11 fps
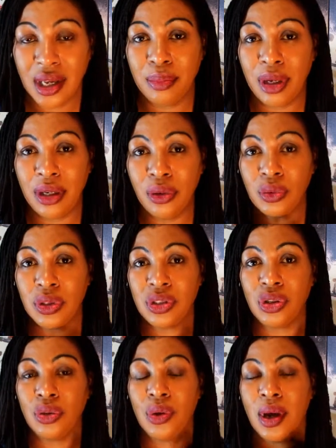but in order
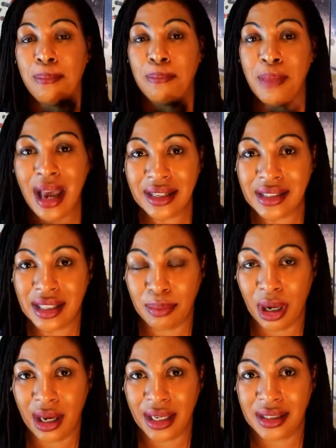to
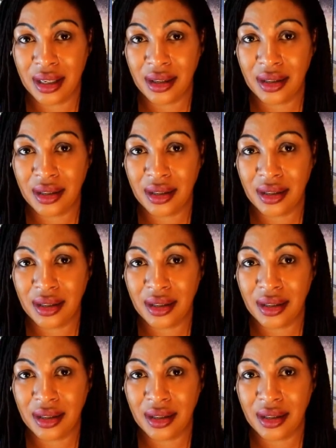maximize